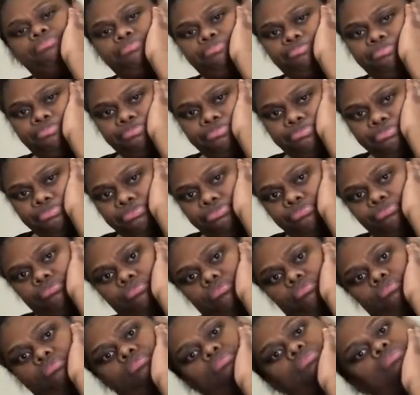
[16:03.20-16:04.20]

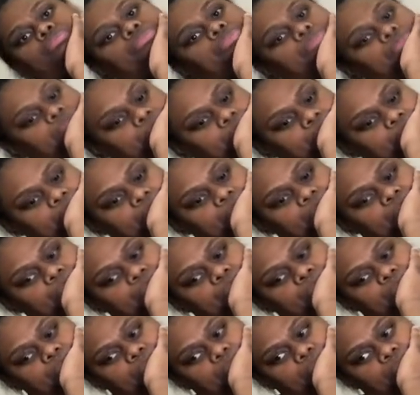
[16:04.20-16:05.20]

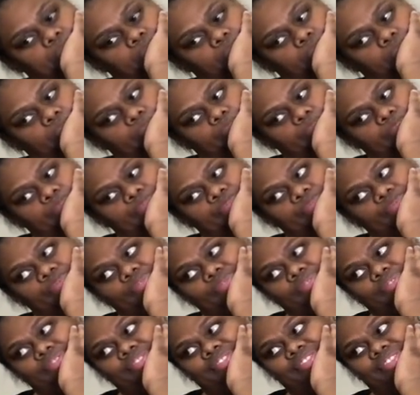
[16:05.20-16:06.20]

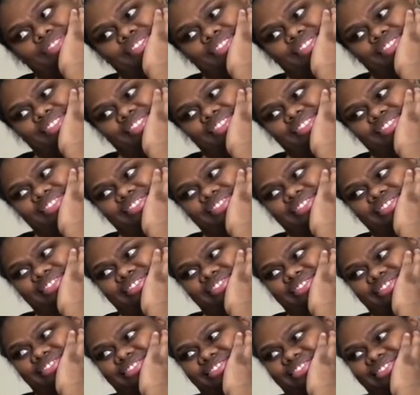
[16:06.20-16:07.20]

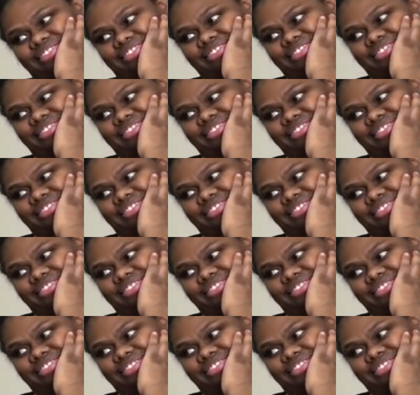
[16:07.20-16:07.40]
(silent)